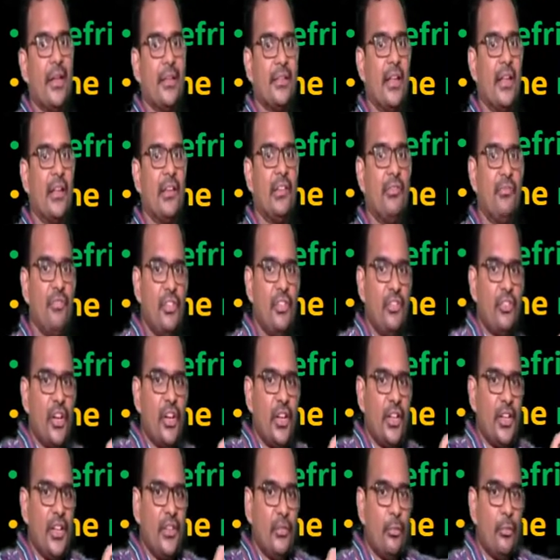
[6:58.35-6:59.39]
the
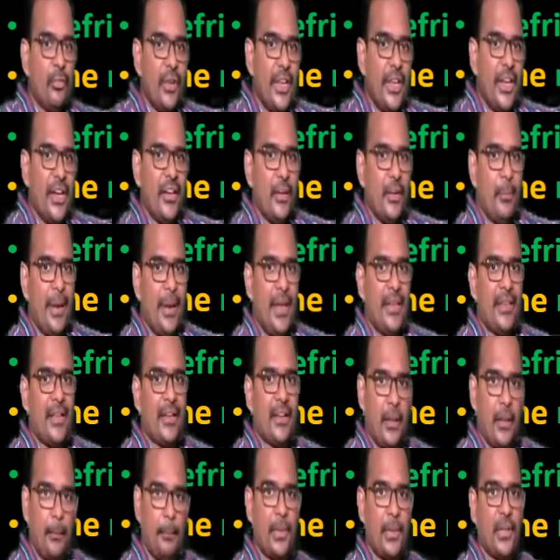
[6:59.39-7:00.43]
refrigerant is wriggled by
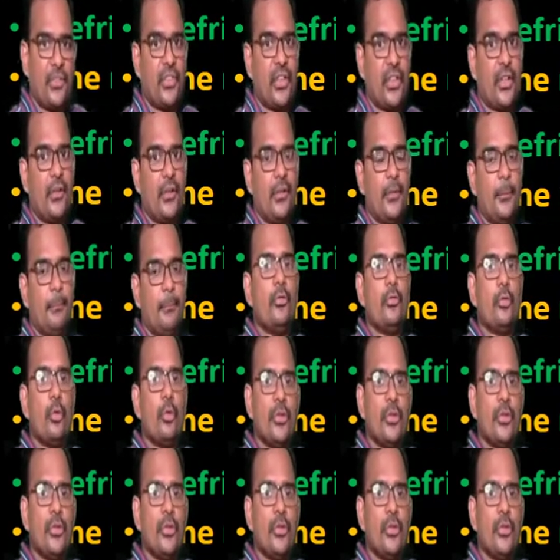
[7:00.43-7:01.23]
the compressor so